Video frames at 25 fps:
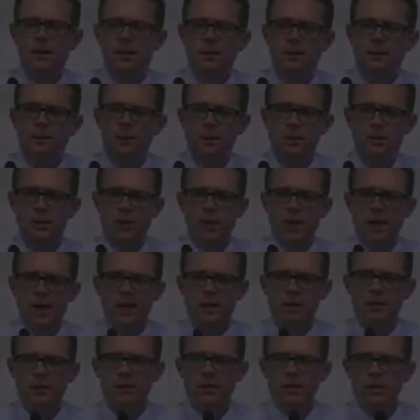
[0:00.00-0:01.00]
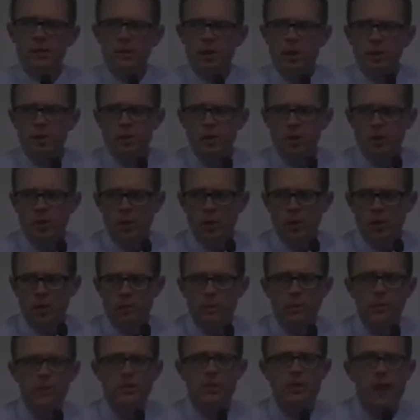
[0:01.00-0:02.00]
but trying to reach out to God or
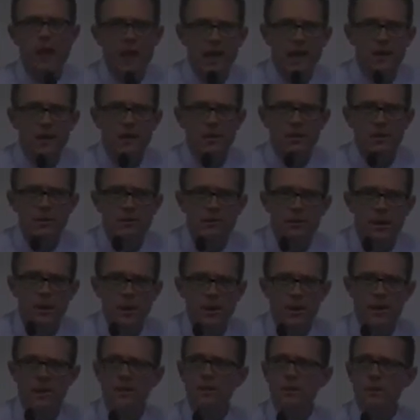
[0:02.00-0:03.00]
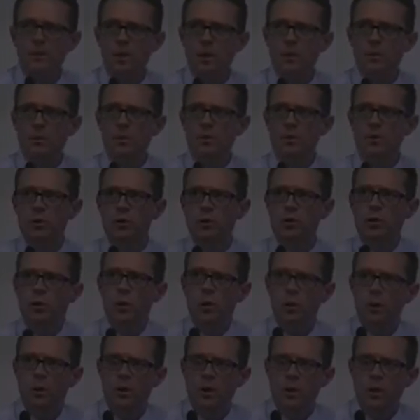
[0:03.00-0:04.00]
portray that you're following the Lord, but you
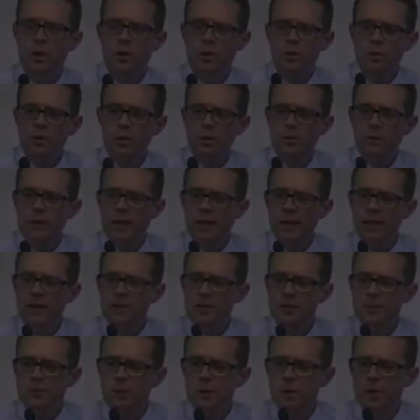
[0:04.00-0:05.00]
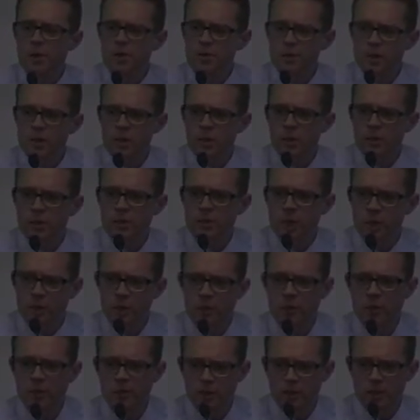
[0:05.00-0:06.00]
know you're being a spiritual
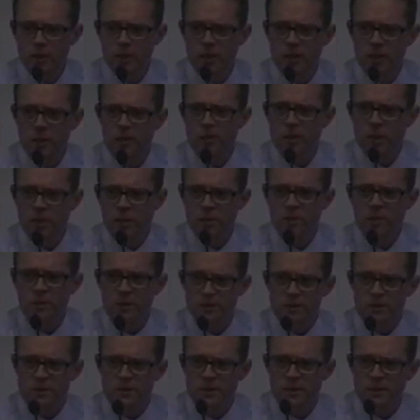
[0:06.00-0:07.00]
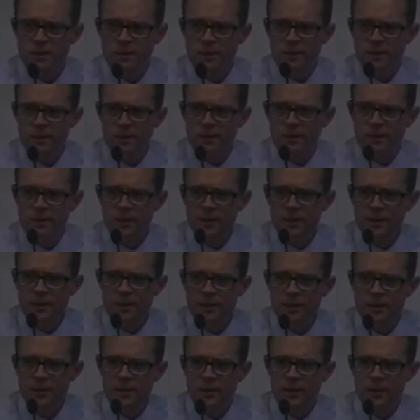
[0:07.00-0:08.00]
adulterer and adulteress.
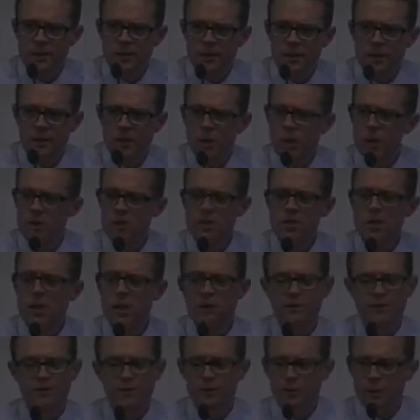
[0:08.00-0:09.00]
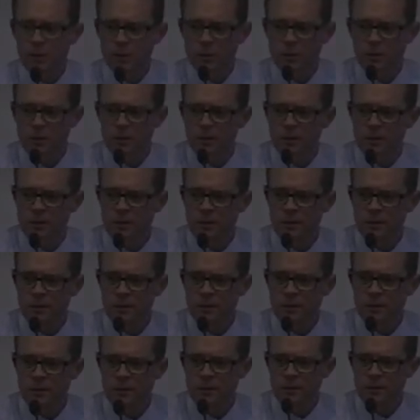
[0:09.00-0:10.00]
And God's not fooled,
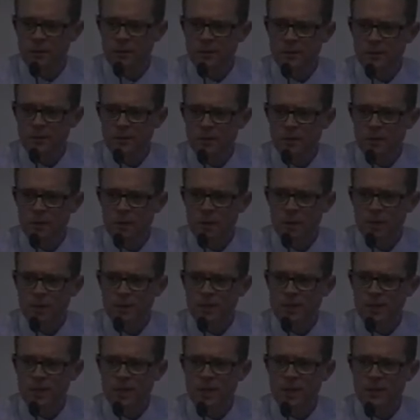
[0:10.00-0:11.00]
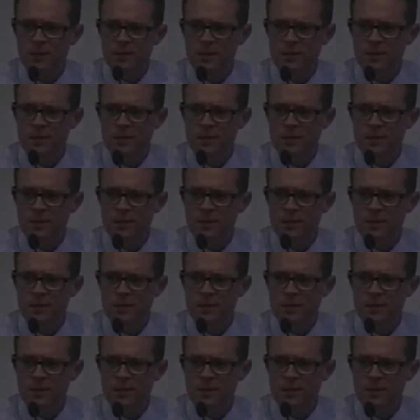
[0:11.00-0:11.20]
God sees.